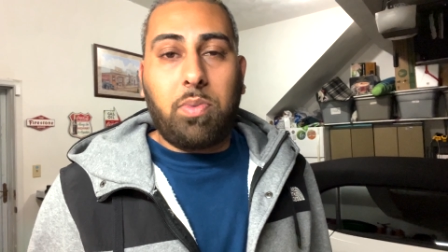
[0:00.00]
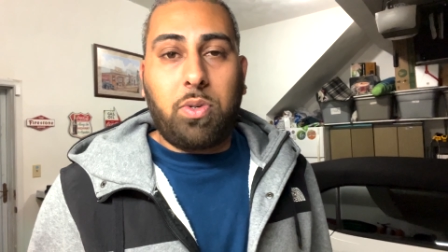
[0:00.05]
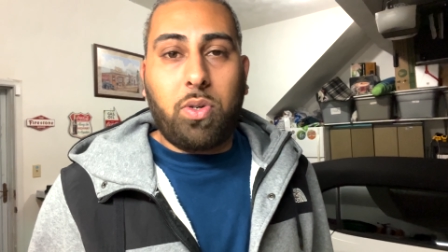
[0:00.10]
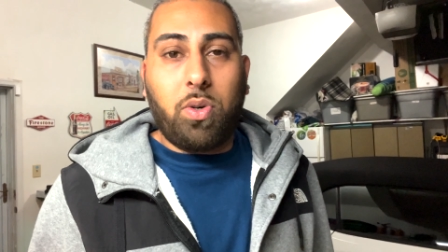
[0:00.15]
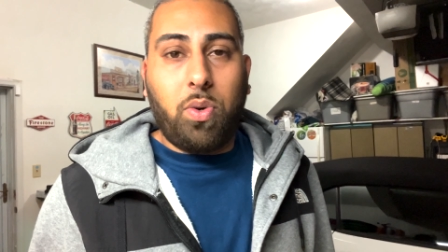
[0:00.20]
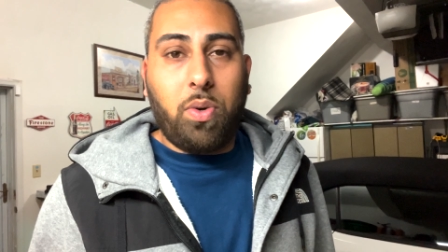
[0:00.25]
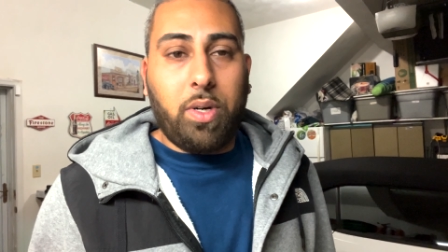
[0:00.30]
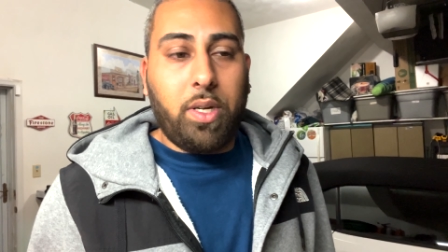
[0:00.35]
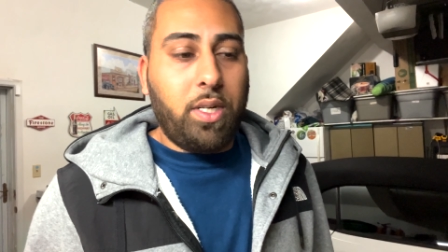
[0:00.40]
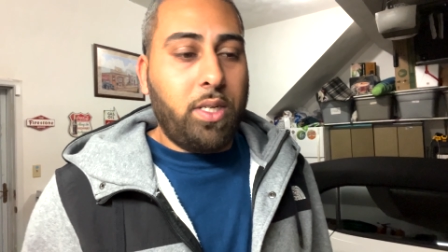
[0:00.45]

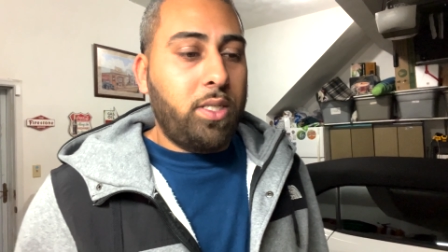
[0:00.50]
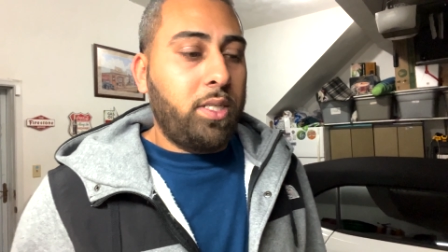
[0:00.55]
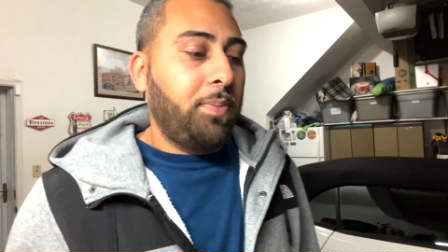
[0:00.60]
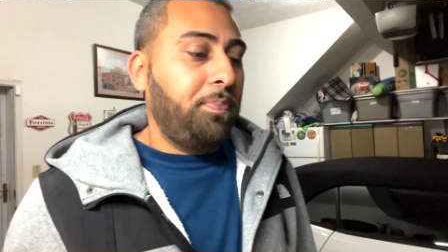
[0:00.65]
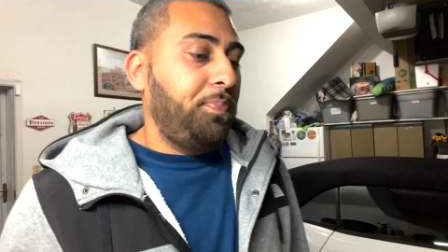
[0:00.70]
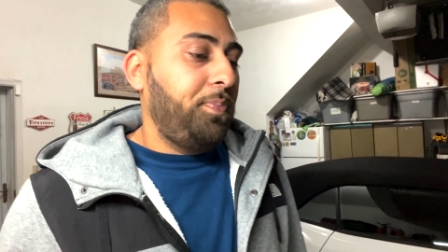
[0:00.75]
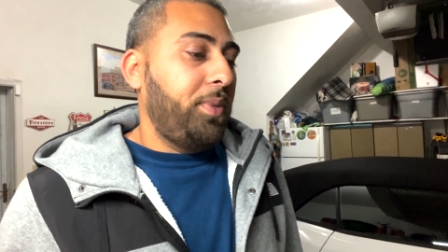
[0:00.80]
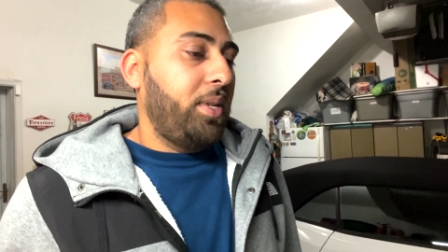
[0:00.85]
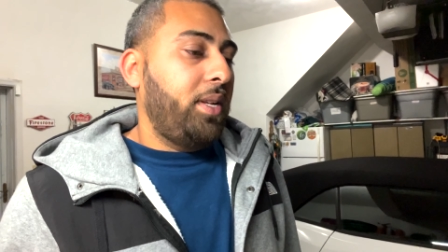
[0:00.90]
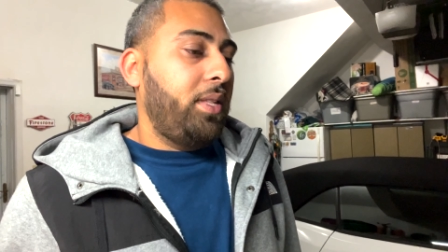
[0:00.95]
shortage,
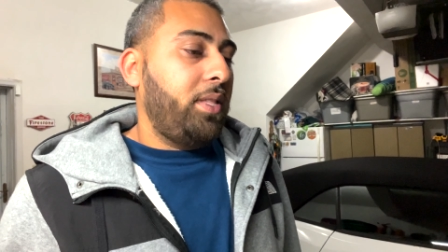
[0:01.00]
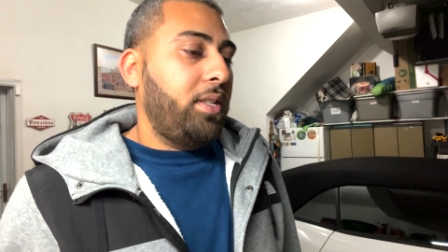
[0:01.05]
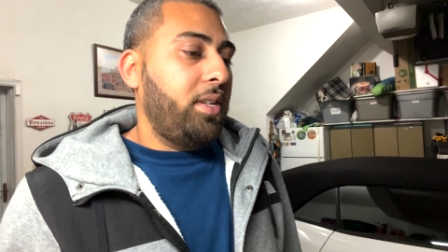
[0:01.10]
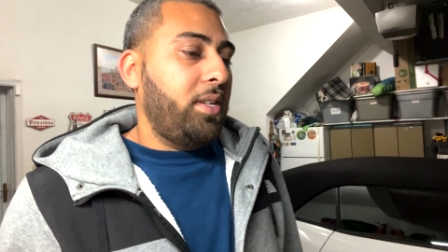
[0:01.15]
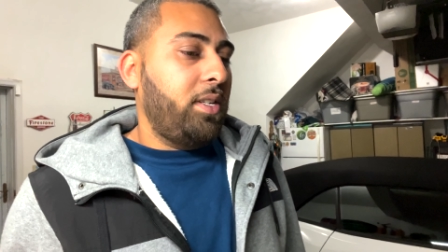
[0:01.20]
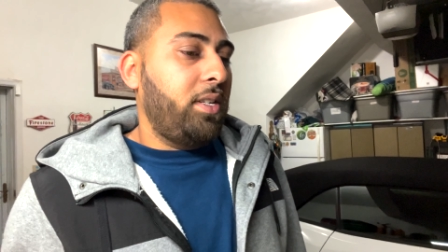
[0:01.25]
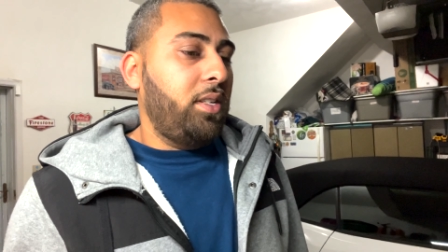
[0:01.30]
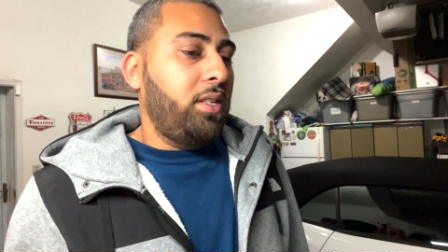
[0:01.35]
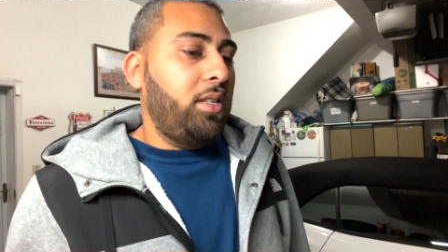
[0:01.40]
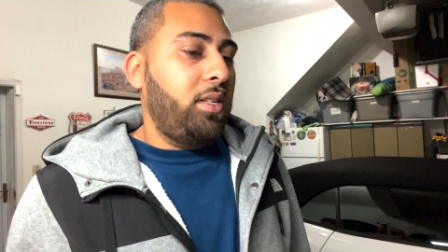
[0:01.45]

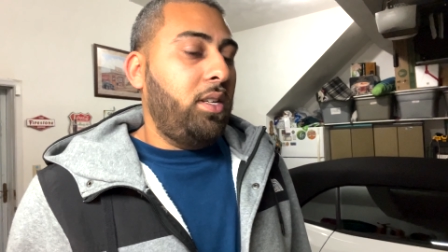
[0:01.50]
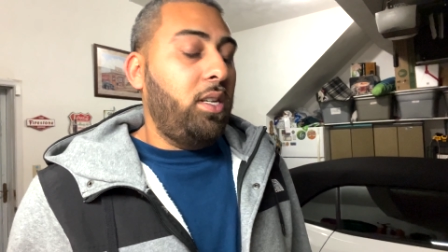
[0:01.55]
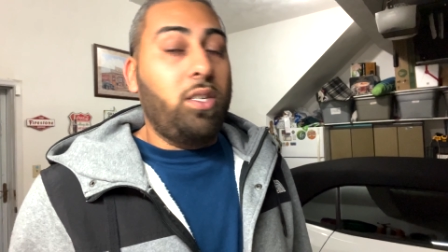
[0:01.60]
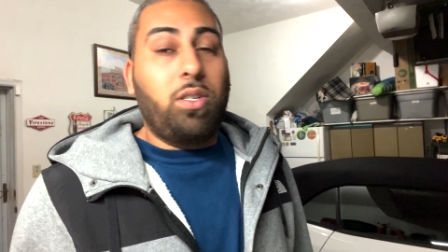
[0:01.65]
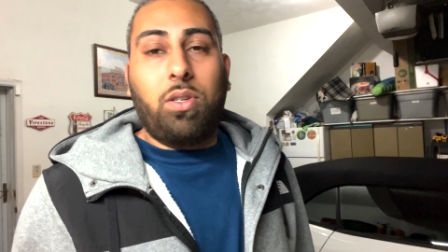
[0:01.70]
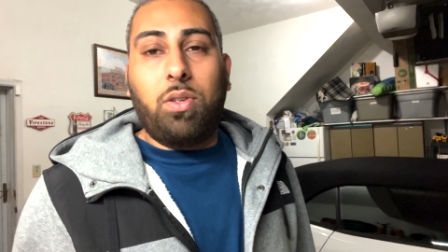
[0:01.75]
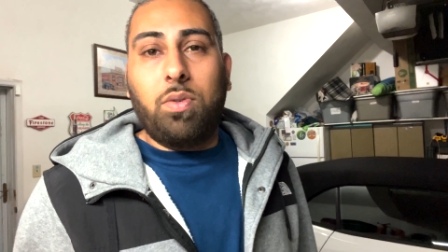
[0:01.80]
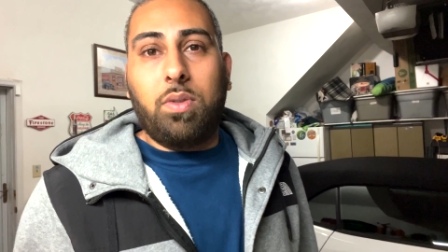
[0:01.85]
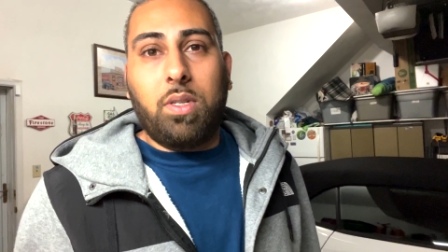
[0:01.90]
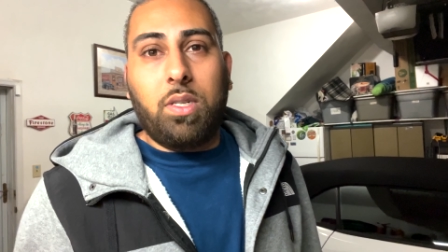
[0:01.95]
the
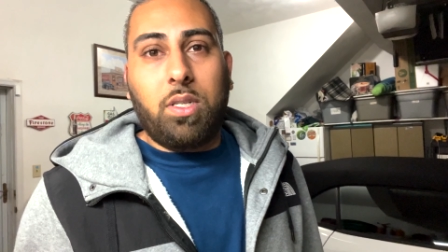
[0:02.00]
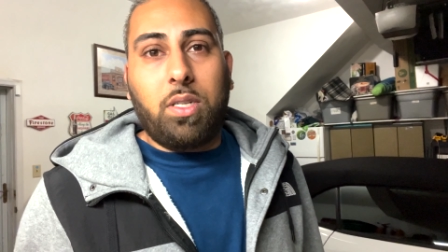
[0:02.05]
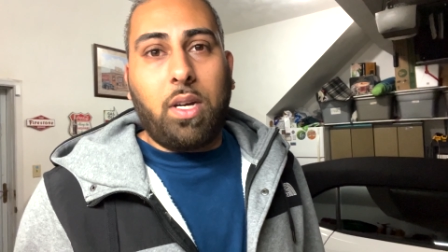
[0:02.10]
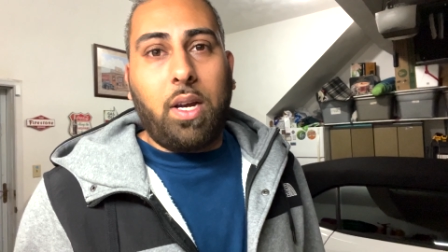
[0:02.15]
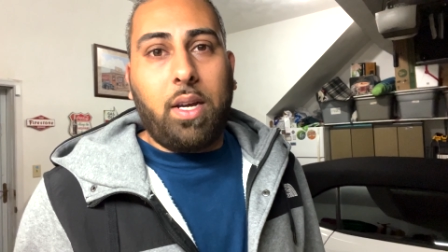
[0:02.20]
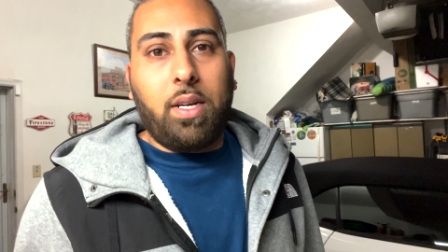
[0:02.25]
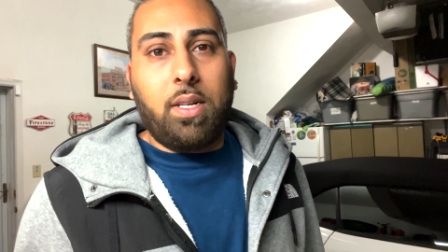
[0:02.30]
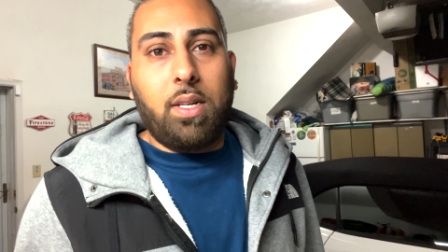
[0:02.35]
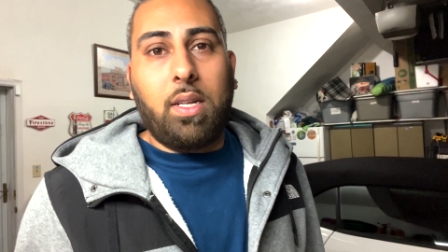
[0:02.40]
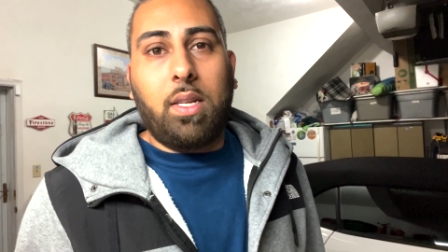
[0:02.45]
issues in
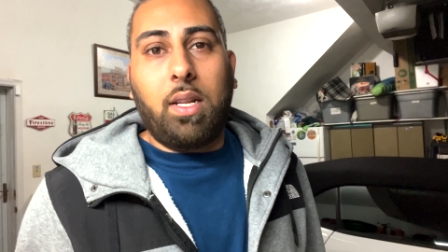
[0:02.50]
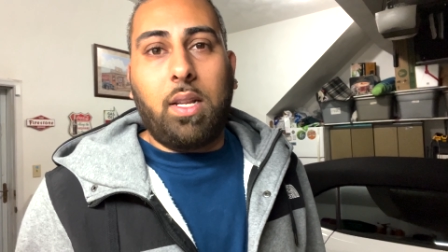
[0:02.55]
China, the